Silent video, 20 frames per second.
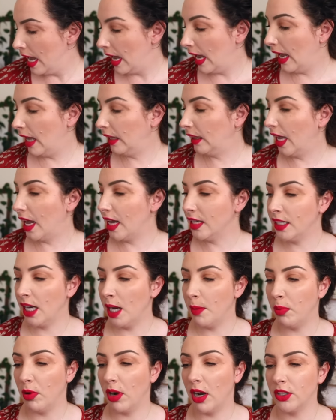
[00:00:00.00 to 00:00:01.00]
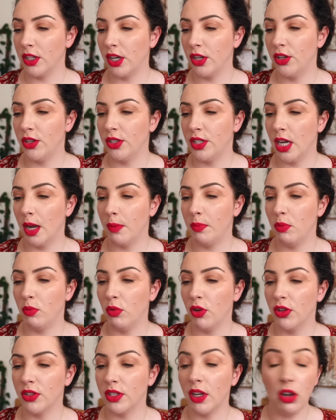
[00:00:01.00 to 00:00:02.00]
Last hair product I used up
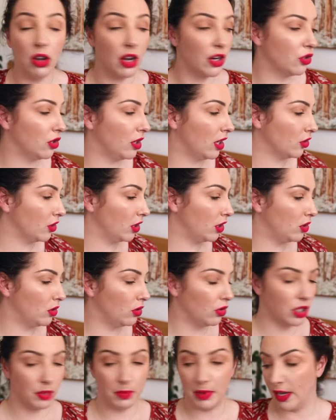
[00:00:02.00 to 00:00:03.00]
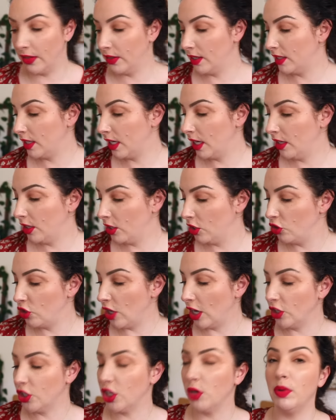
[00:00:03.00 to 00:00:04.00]
was, I should actually talked about this in
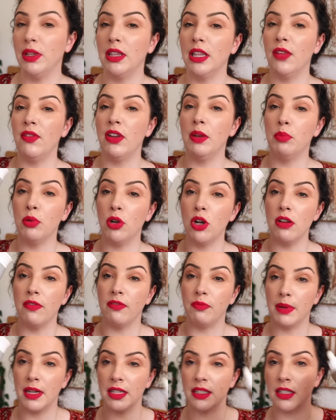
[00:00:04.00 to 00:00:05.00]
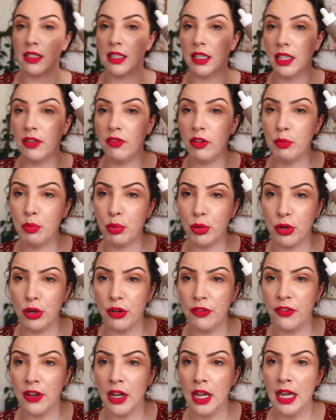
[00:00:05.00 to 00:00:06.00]
conjunction with Living Proof, because it's a Living
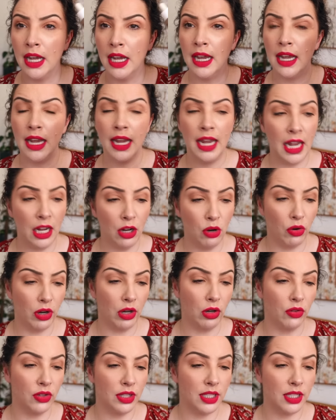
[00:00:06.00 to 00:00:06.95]
Proof hair oil.